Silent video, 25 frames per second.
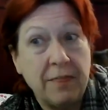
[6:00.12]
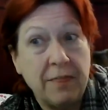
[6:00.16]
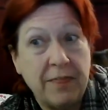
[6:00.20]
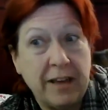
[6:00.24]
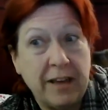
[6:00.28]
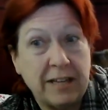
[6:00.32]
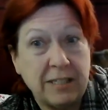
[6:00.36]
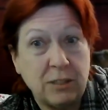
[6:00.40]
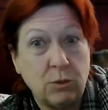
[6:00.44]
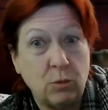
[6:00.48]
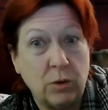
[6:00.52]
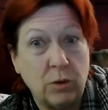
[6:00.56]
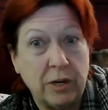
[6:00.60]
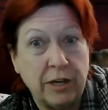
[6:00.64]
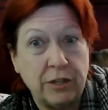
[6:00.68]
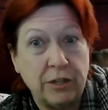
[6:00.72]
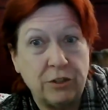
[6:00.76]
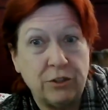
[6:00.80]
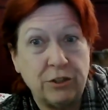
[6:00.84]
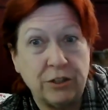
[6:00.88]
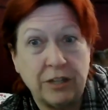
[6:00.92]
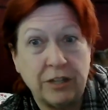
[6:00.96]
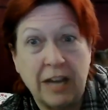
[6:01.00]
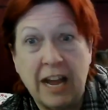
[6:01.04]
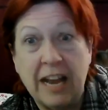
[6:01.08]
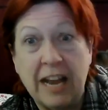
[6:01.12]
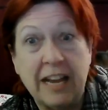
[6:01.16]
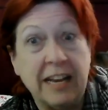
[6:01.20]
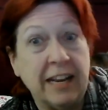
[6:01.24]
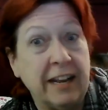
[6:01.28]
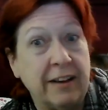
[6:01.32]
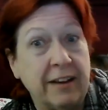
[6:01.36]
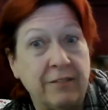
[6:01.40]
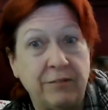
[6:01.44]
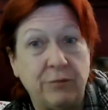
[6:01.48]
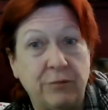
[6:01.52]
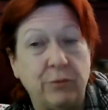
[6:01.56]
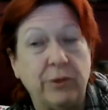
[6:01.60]
That's the one I took. I
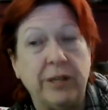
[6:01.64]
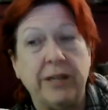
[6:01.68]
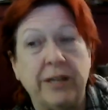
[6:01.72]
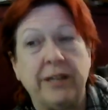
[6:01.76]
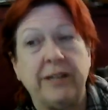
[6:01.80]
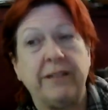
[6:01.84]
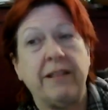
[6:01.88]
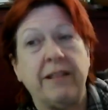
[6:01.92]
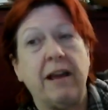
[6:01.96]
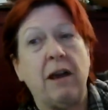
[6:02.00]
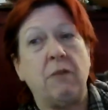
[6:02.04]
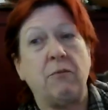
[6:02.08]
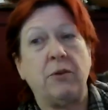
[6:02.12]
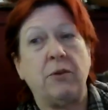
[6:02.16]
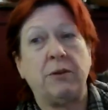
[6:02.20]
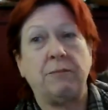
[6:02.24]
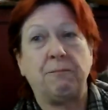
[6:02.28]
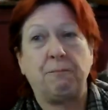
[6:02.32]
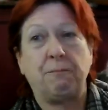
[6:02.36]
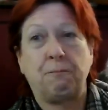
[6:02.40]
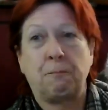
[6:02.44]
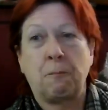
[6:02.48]
loved reading that one.